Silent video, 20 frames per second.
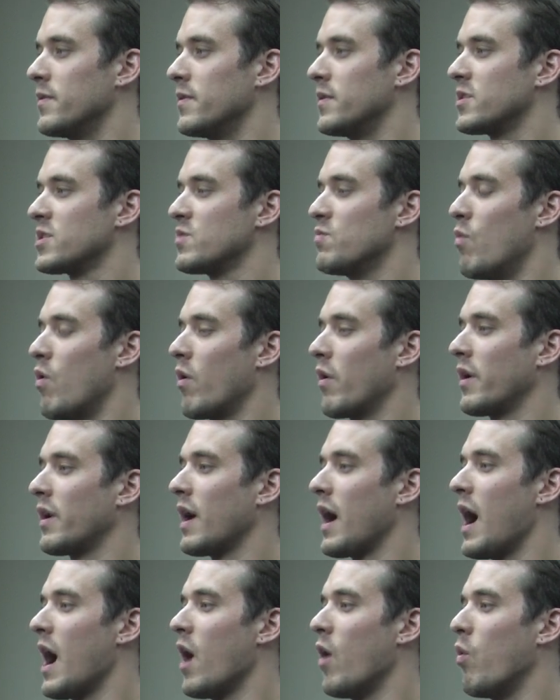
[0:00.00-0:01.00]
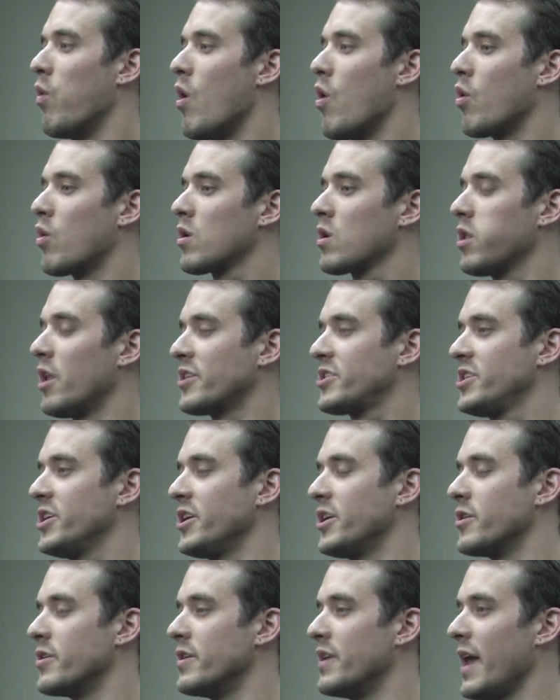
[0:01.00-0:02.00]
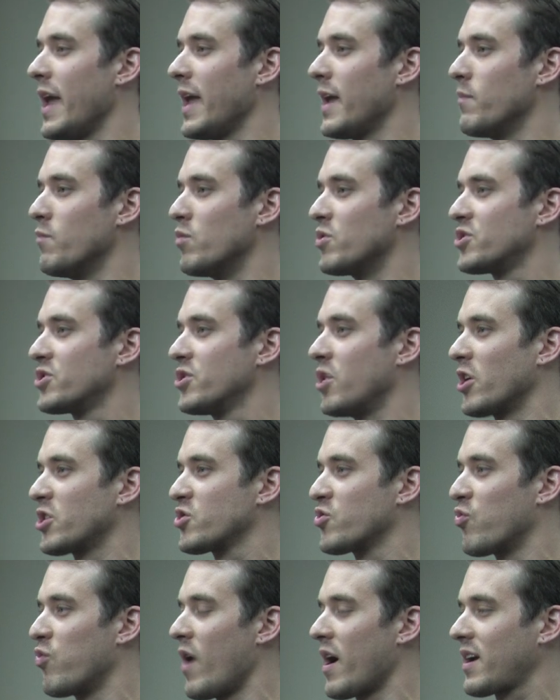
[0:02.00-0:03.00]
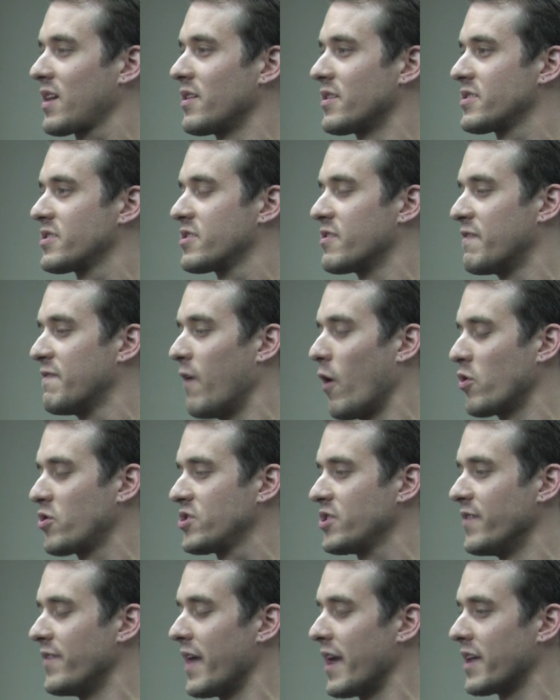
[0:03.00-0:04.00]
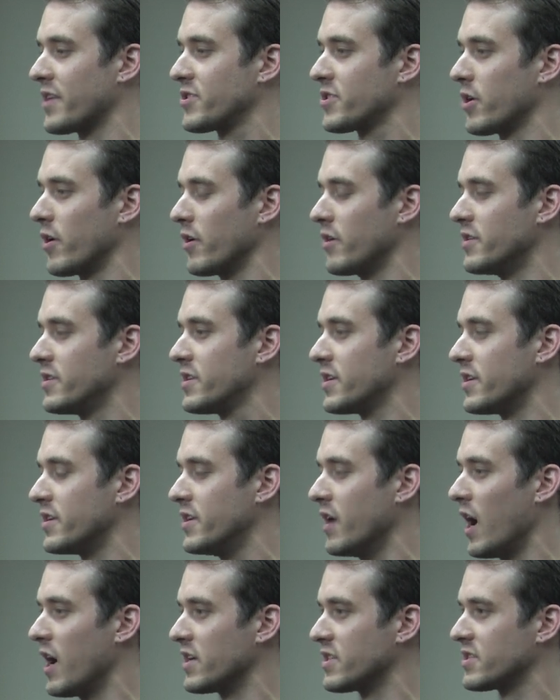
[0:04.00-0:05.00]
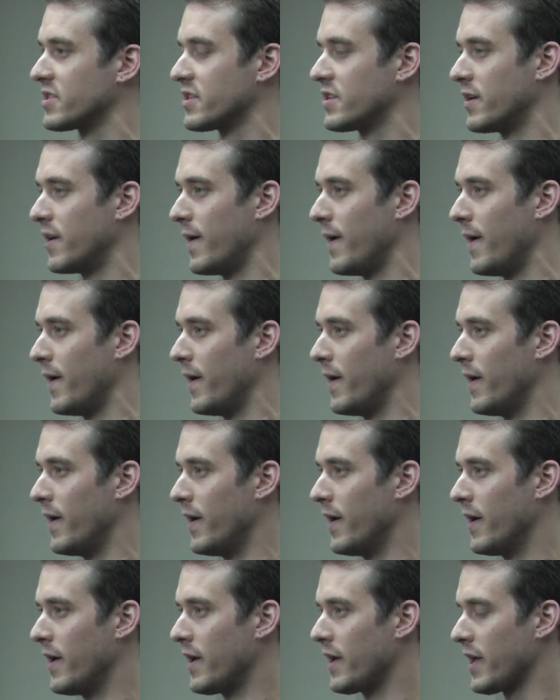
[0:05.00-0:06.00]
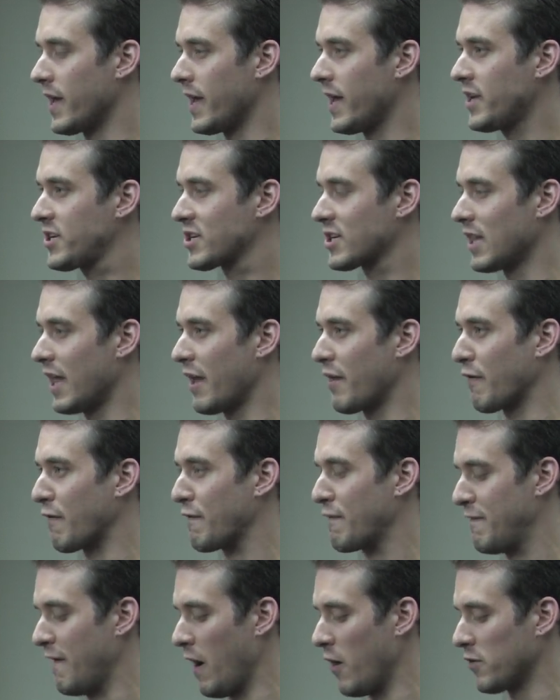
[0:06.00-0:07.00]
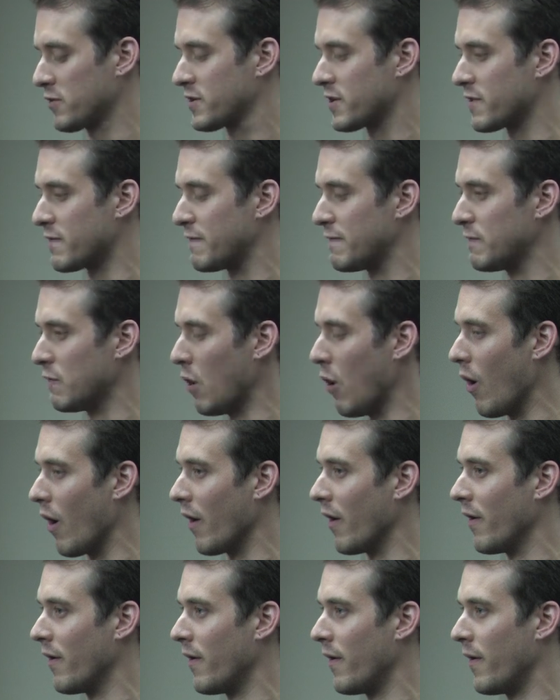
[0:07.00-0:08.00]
This morning I awoke clutching your name with such reckless devotion that it turned to dust. Each letter fell to the floor.